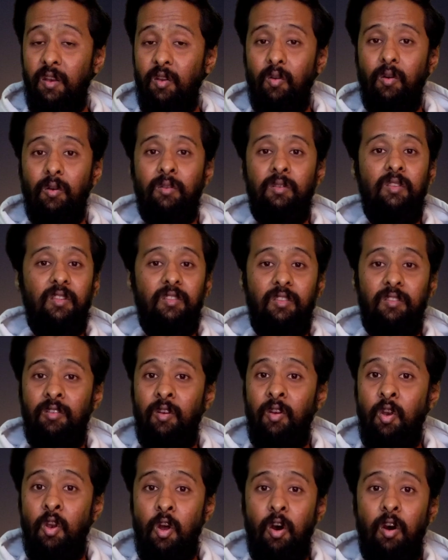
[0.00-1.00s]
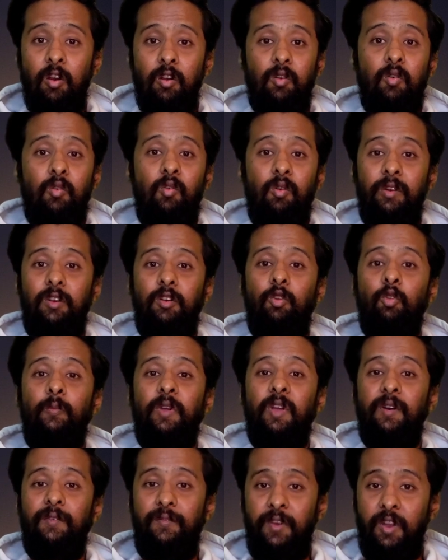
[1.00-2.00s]
know this is not going to
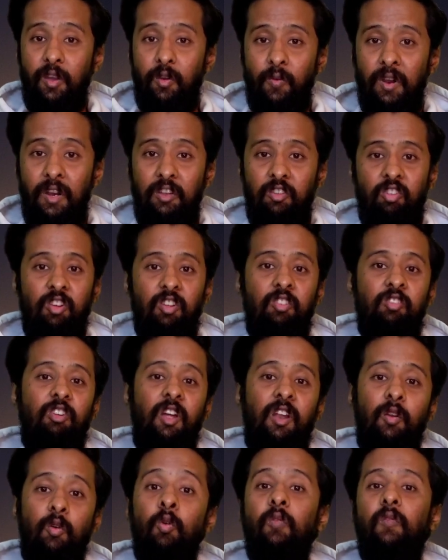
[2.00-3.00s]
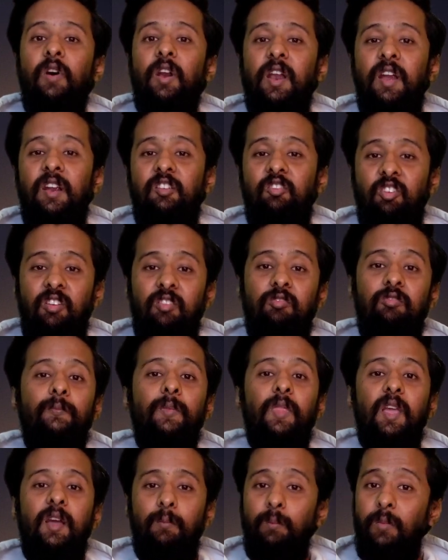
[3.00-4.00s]
be a frequent change and overnight change,
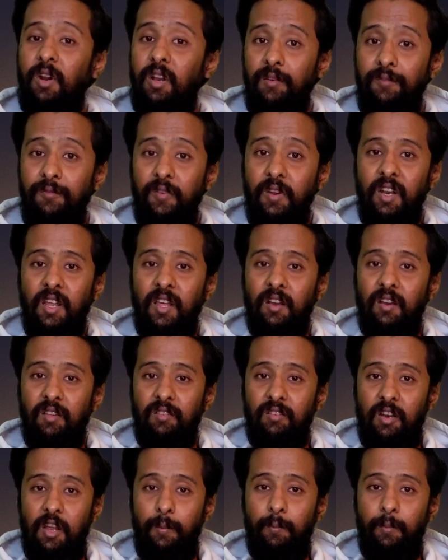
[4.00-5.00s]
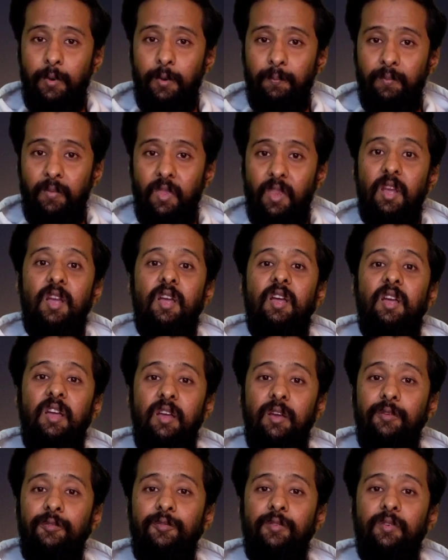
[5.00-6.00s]
but if we take a step,
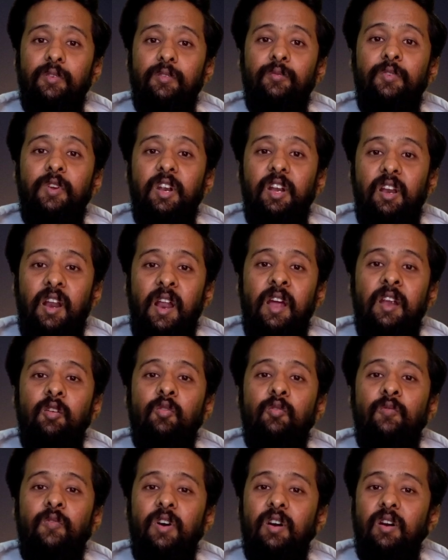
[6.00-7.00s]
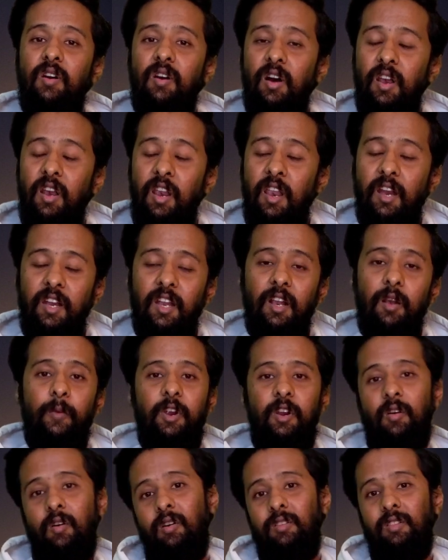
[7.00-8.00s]
if we try to work a little
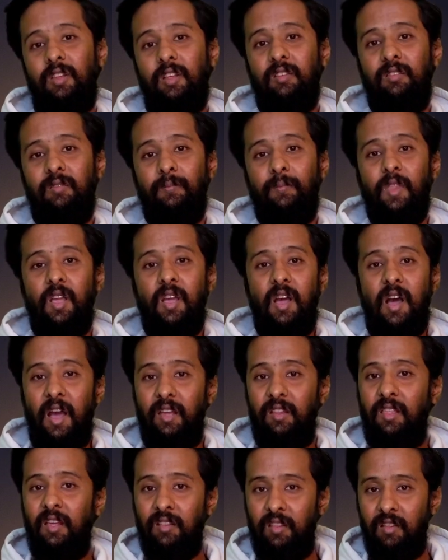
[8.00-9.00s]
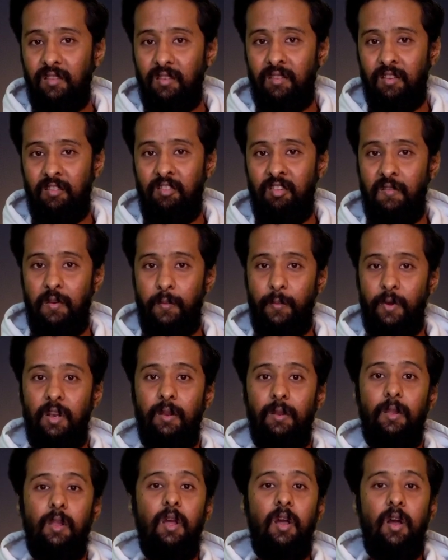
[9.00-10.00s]
bit on this, I think this is
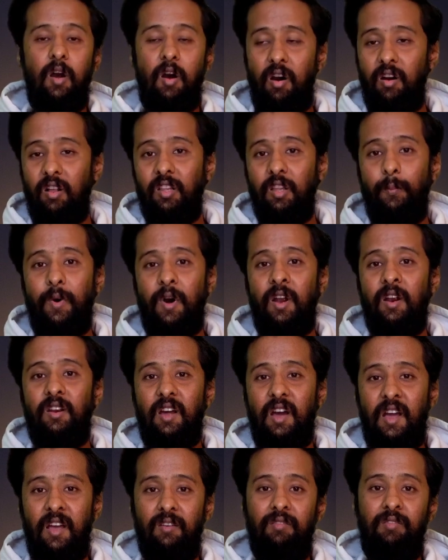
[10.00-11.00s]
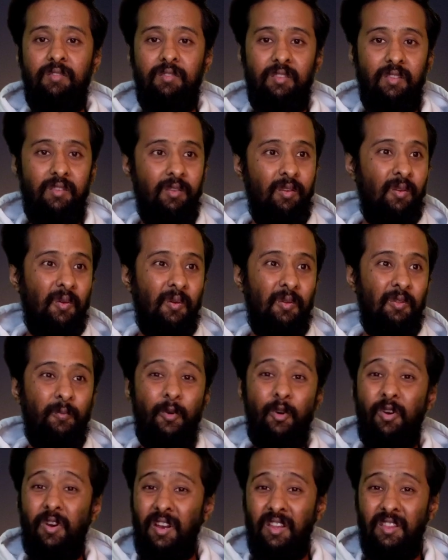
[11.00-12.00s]
achievable. All the part I have you know
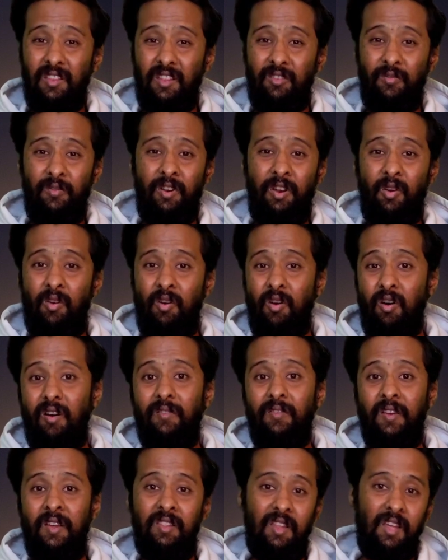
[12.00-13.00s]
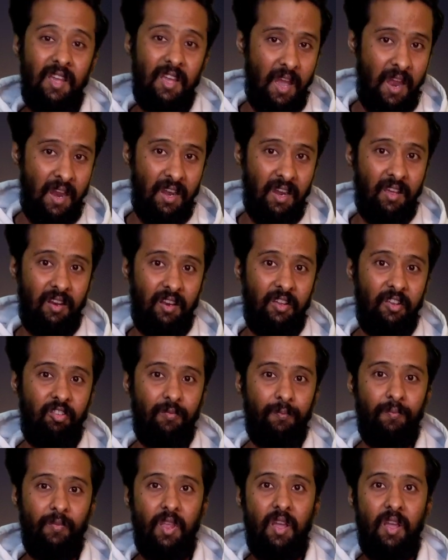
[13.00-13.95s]
spoken in this video of Hindi and English